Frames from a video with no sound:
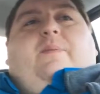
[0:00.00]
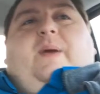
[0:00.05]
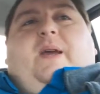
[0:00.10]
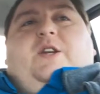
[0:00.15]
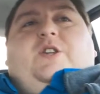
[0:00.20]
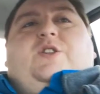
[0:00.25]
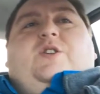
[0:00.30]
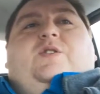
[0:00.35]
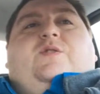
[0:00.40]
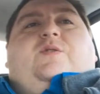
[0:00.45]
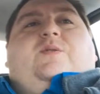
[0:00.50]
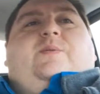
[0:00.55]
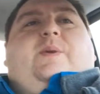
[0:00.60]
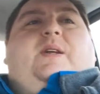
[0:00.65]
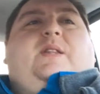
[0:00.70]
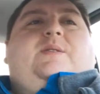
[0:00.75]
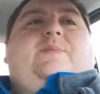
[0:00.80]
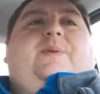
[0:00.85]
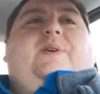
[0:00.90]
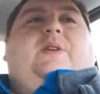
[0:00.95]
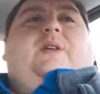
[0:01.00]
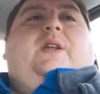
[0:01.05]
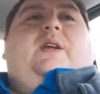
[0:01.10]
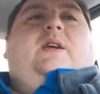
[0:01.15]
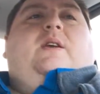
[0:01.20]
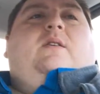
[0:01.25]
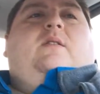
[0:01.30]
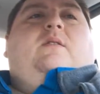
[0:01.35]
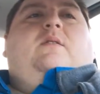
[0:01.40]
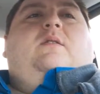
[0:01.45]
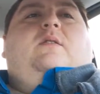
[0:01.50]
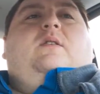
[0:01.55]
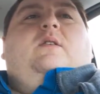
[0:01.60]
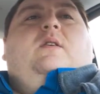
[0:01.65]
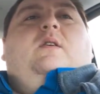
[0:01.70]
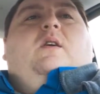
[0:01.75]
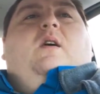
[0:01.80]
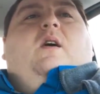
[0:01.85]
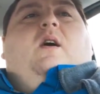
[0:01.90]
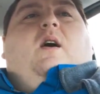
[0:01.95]
the patient's responsibility.
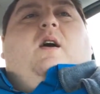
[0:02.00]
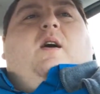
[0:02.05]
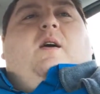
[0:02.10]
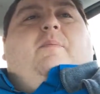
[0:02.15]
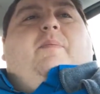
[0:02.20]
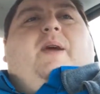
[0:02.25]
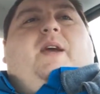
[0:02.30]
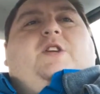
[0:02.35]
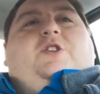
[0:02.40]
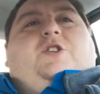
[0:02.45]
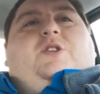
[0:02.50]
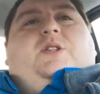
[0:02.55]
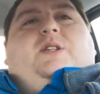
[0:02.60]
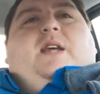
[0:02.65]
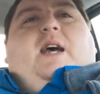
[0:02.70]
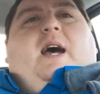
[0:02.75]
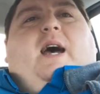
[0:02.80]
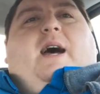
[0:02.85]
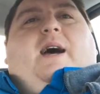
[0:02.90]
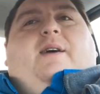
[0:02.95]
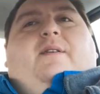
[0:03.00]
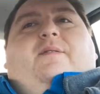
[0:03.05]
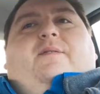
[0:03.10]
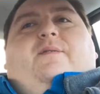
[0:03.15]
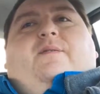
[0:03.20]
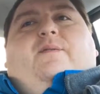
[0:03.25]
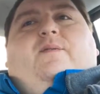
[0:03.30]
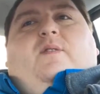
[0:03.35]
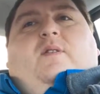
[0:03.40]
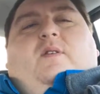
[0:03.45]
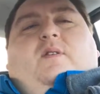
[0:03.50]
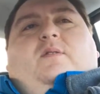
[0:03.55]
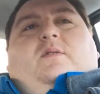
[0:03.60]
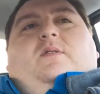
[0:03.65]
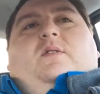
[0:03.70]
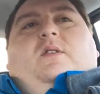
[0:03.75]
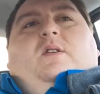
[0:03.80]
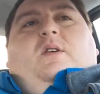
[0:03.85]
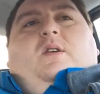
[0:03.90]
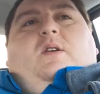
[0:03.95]
Patients have
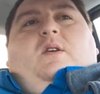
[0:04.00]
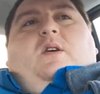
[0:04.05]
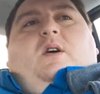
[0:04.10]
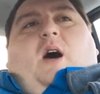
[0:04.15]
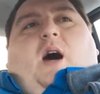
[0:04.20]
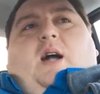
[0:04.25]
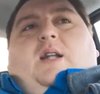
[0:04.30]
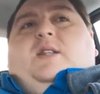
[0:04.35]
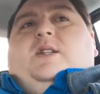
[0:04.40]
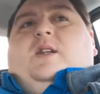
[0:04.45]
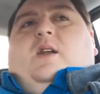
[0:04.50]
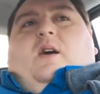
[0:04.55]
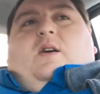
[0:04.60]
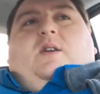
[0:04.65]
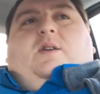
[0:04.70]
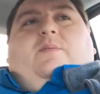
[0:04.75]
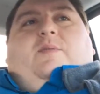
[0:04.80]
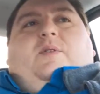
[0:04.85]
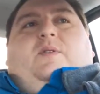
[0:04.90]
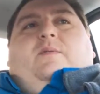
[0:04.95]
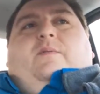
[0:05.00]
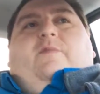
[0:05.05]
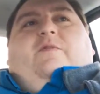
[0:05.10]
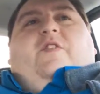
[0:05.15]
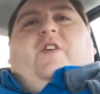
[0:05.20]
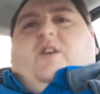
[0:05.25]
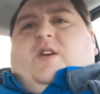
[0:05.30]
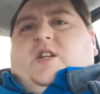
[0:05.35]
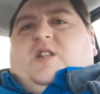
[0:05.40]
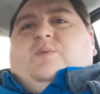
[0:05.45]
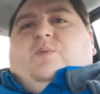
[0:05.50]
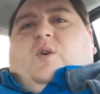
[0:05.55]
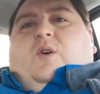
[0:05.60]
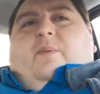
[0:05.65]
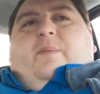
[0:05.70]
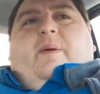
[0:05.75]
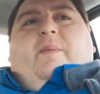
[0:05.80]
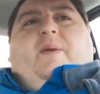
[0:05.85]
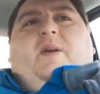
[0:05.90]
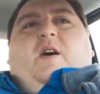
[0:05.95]
a deductible, very
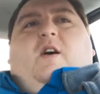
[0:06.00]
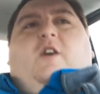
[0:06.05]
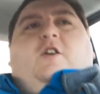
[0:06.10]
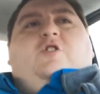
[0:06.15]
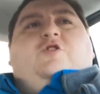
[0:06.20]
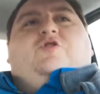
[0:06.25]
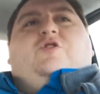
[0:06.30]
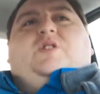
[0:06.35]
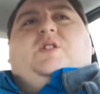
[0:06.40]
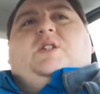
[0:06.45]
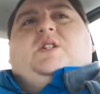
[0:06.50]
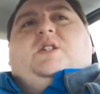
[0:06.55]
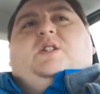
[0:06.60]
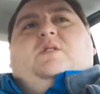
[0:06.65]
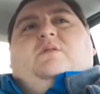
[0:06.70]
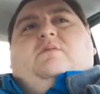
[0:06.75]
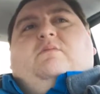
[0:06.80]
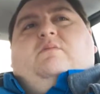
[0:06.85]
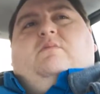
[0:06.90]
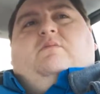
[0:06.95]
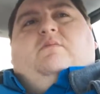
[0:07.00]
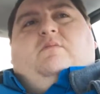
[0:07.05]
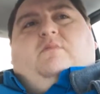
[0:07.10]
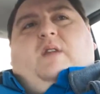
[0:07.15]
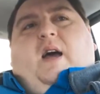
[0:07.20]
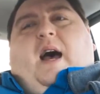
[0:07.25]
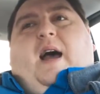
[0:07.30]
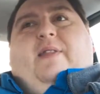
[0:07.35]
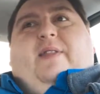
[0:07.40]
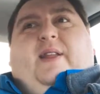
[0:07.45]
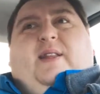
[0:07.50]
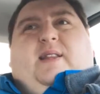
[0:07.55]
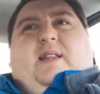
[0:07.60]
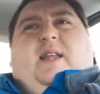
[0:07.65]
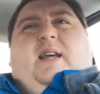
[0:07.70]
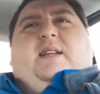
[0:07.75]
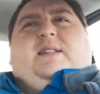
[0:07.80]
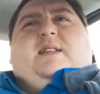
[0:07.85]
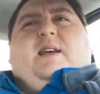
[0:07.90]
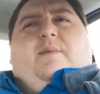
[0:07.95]
small, maybe 100. I think the
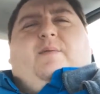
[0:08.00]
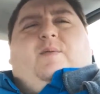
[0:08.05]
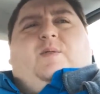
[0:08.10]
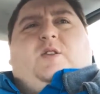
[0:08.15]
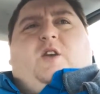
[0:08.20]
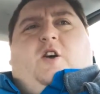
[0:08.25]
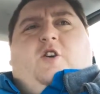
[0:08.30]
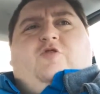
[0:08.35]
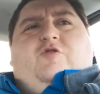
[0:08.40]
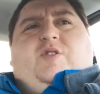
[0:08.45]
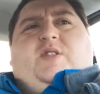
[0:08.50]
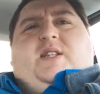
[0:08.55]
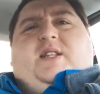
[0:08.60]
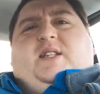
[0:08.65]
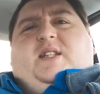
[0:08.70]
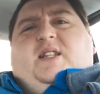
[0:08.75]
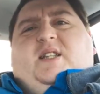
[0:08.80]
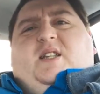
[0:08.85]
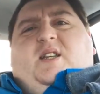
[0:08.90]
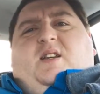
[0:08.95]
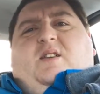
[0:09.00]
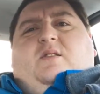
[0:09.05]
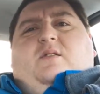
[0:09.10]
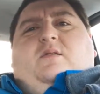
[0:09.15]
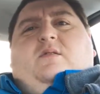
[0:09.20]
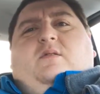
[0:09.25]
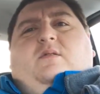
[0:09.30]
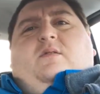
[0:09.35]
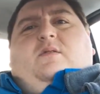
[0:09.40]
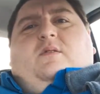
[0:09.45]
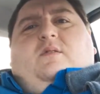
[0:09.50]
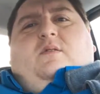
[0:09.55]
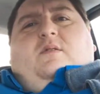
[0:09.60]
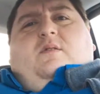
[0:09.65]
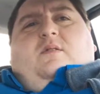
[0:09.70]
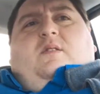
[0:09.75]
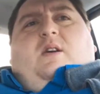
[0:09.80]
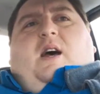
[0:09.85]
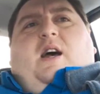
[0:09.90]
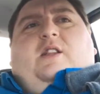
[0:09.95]
last time it was 166.
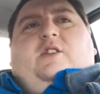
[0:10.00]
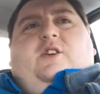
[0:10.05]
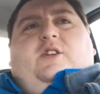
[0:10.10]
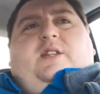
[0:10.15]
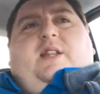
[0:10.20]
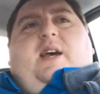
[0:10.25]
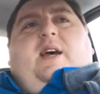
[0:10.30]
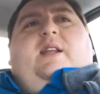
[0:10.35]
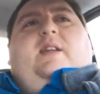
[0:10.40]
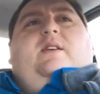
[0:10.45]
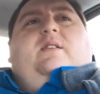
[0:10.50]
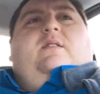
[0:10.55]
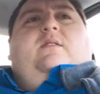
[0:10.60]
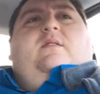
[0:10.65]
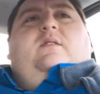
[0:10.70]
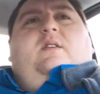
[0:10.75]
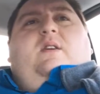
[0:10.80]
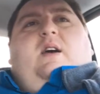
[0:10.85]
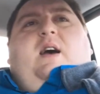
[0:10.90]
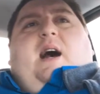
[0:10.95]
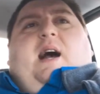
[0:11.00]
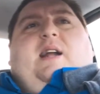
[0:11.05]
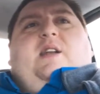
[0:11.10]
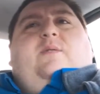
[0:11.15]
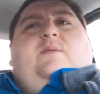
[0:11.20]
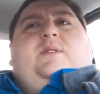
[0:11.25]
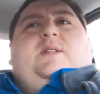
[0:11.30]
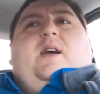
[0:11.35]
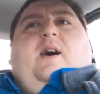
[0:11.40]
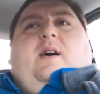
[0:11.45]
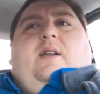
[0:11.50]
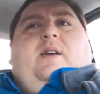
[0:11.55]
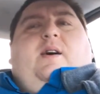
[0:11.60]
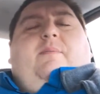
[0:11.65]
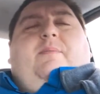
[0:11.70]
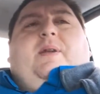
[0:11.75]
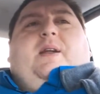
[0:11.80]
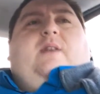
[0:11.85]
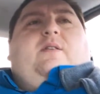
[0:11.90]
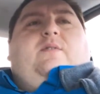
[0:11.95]
I looked at it. I know it's gone
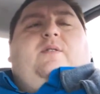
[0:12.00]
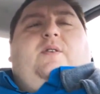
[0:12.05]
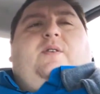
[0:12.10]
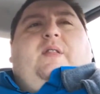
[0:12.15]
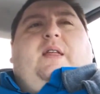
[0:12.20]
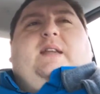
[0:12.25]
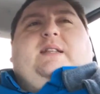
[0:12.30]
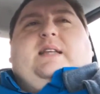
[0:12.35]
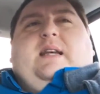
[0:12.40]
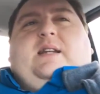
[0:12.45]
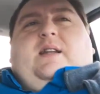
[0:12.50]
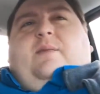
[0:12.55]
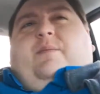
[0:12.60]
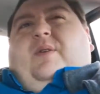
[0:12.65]
up, but I don't know the exact